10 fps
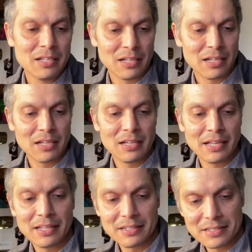
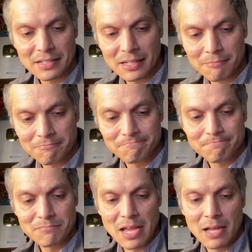
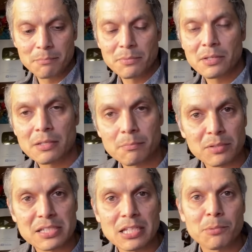yeah,
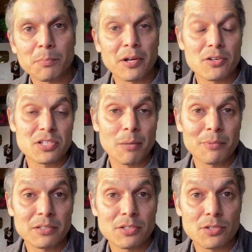please keep your prayers
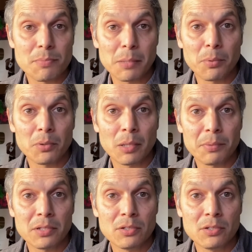coming to the people up
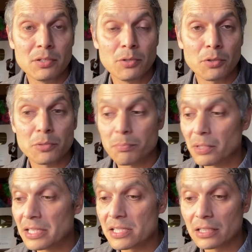in Noto
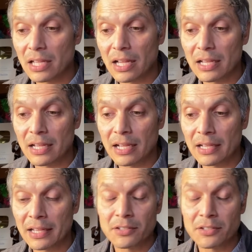Peninsula.